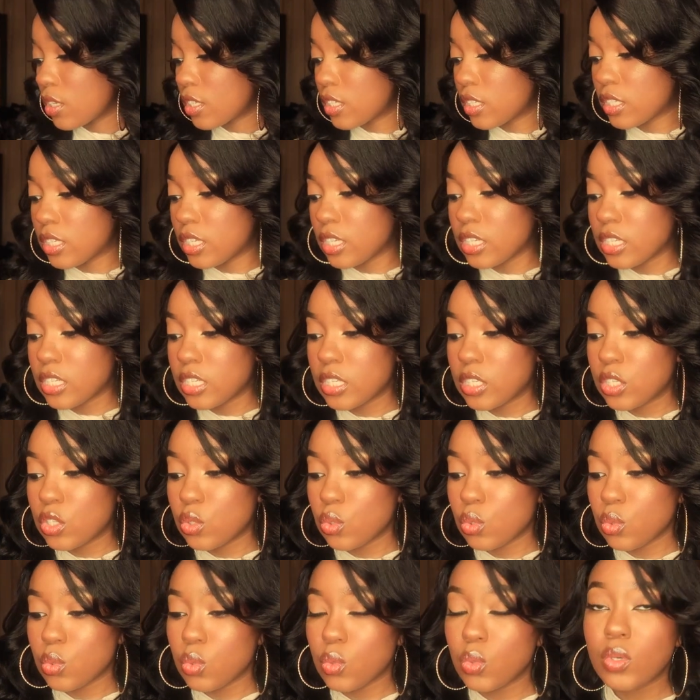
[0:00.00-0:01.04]
let's get
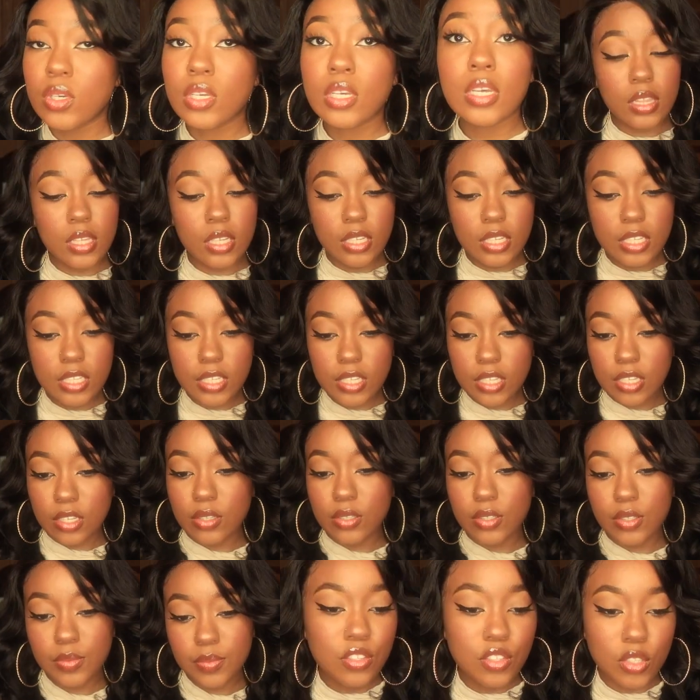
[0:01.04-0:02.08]
into the
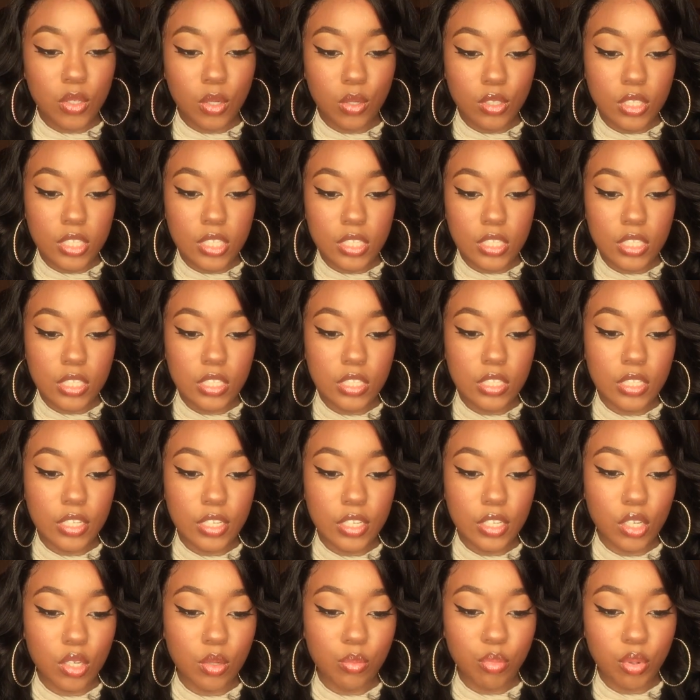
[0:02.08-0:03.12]
details. So this is
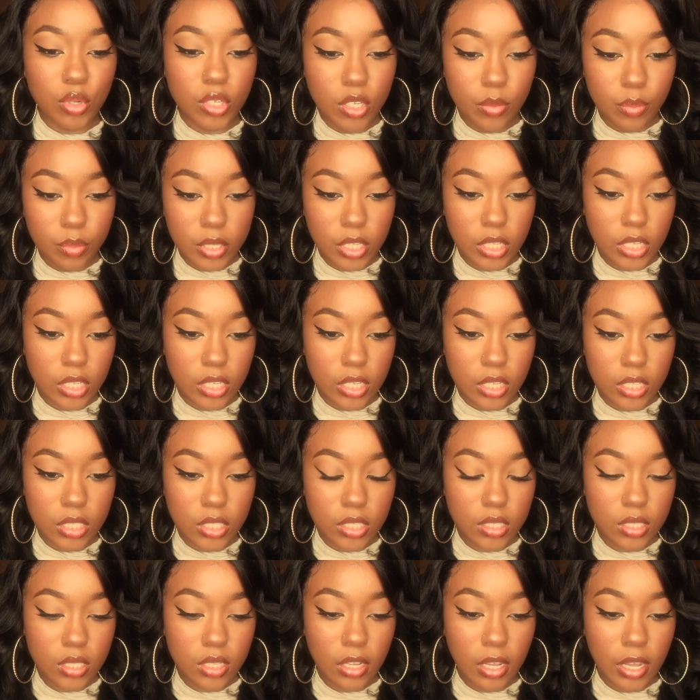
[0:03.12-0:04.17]
their
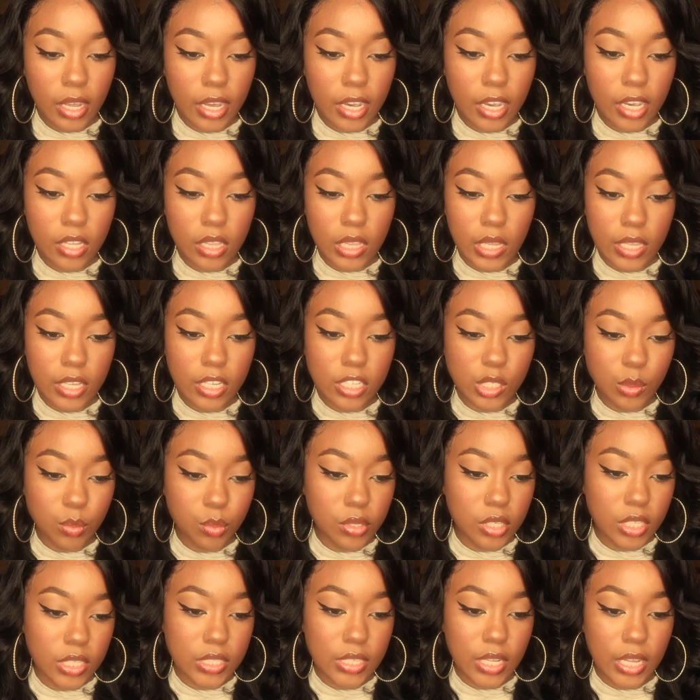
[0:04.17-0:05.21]
pre-plucked hide lace
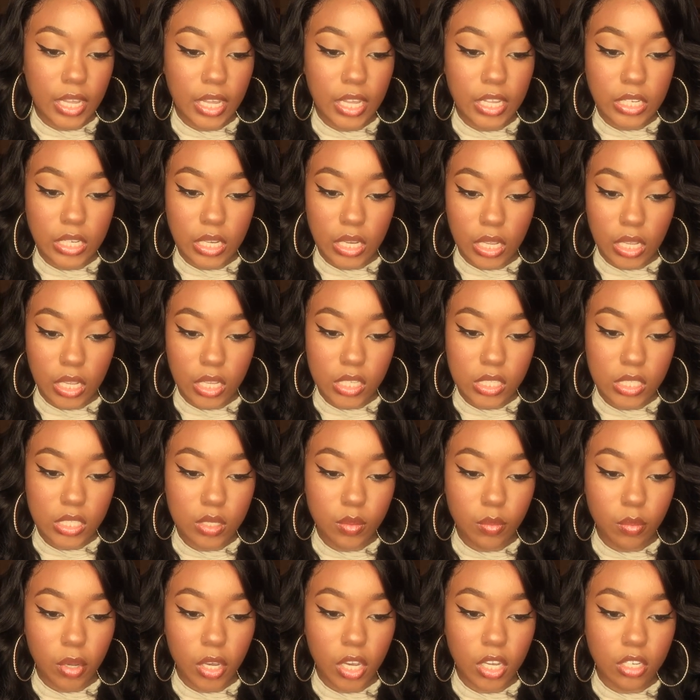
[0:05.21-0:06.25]
plus hide knots
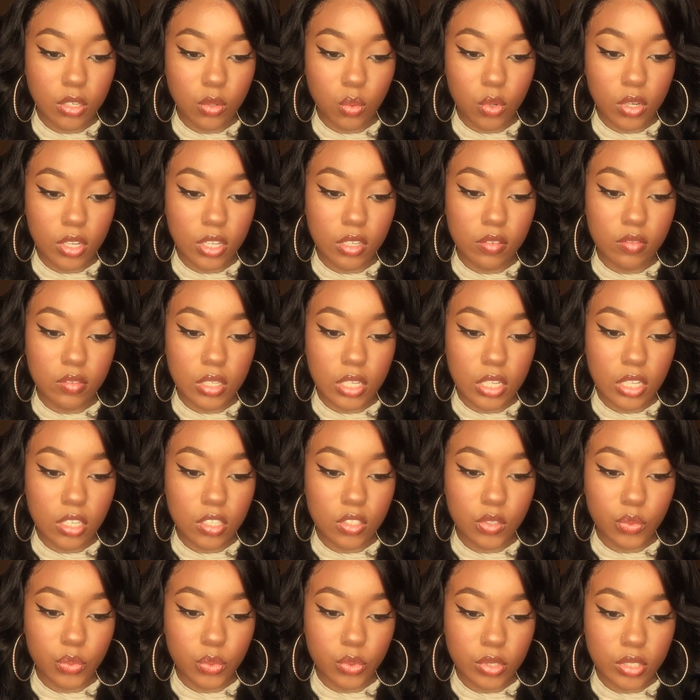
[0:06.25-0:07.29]
body wave
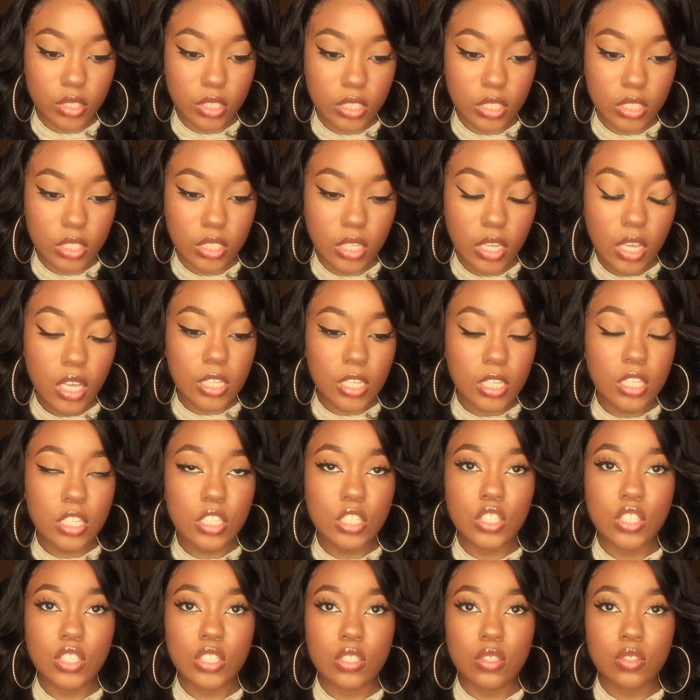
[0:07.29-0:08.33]
lace wig. I think
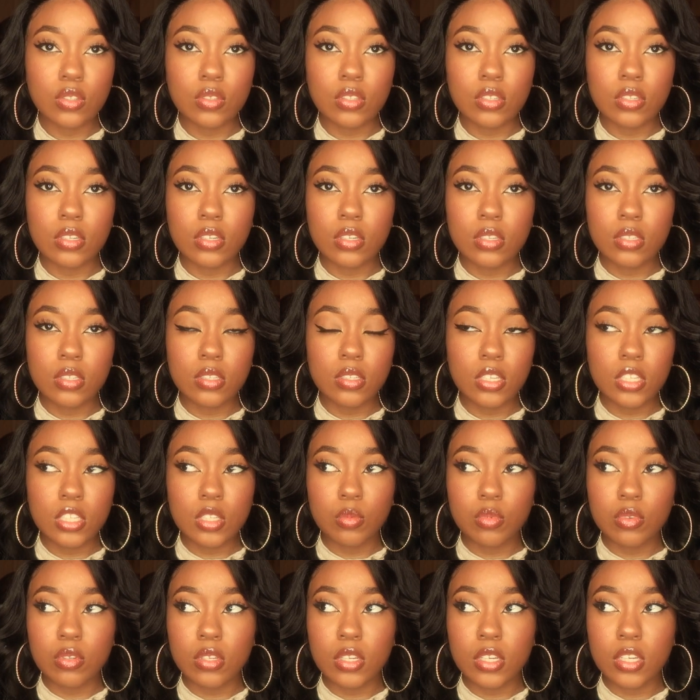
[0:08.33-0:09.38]
this is under their
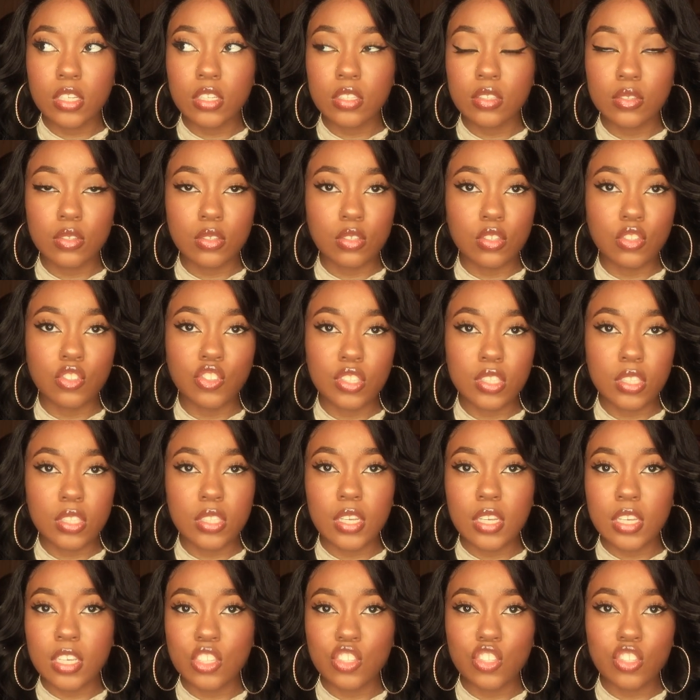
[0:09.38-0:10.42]
undetectable lace or just
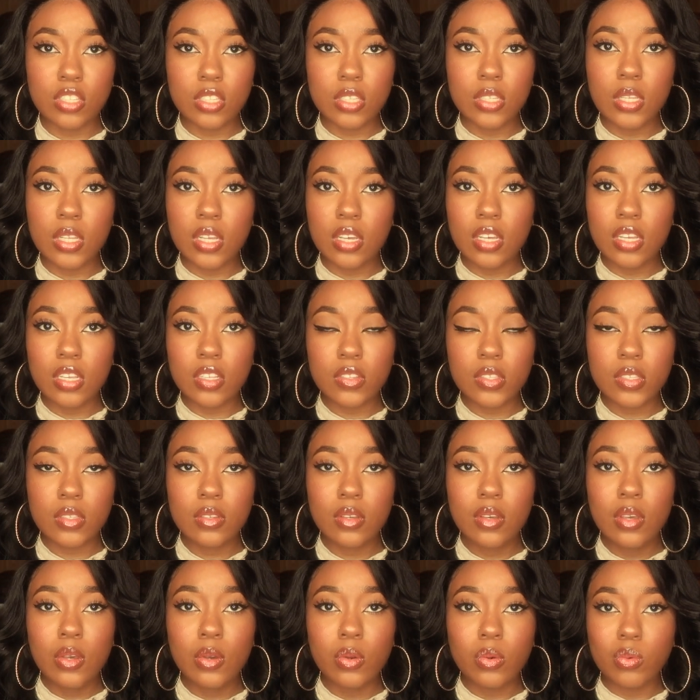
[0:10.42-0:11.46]
the HD lace
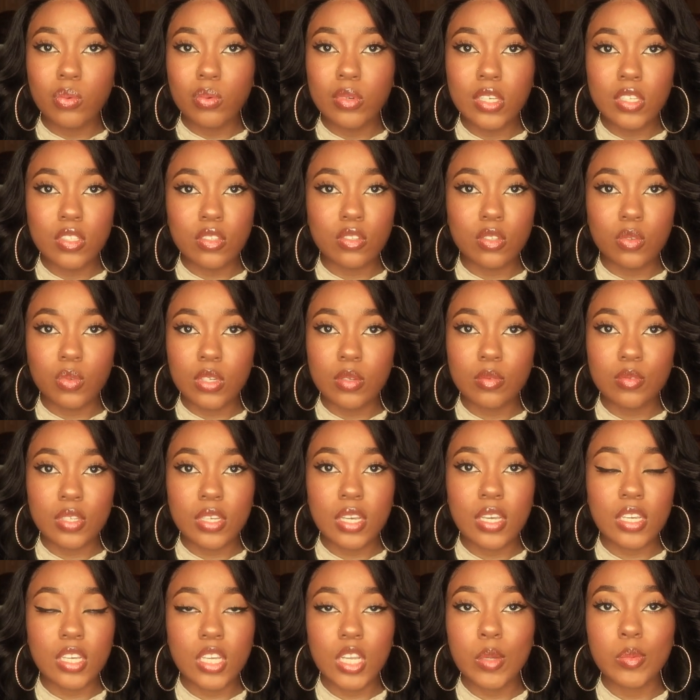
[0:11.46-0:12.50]
wig on the
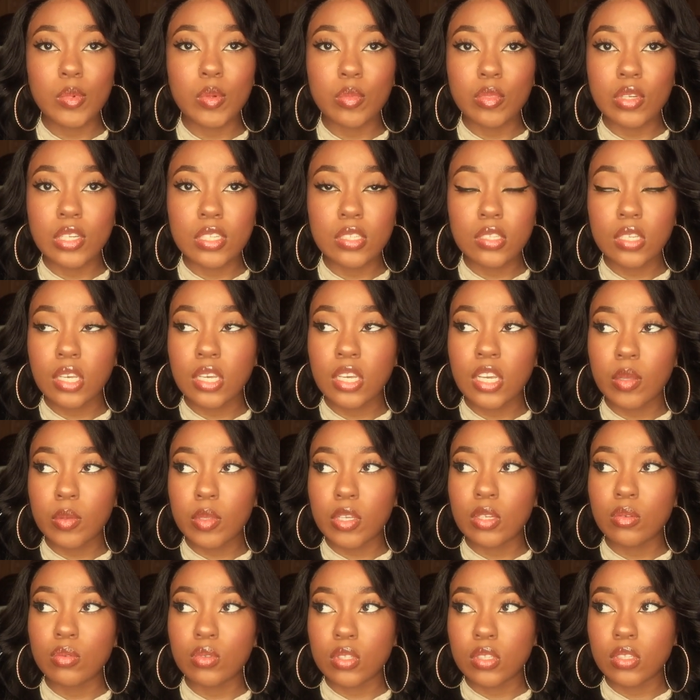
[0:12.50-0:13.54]
website. I can't remember the tab
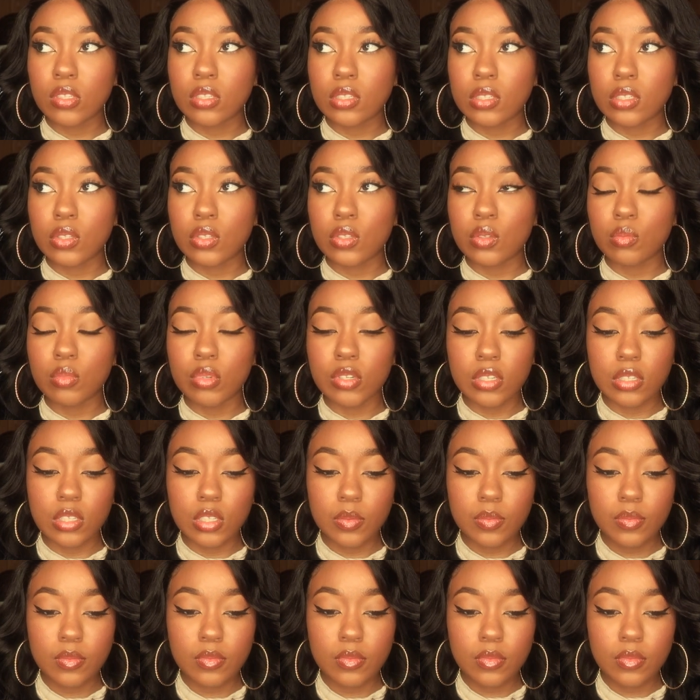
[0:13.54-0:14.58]
that it was under, but